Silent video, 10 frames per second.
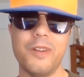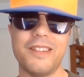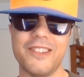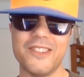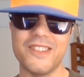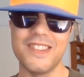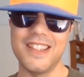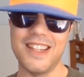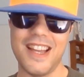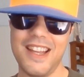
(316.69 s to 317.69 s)
with you,
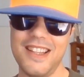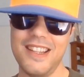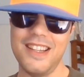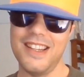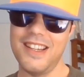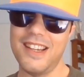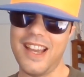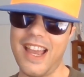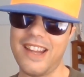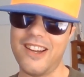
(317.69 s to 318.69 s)

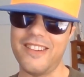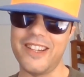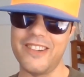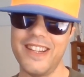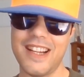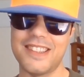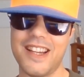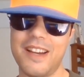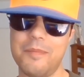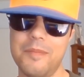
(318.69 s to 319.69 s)
and I'll hear you next
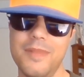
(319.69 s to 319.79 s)
time.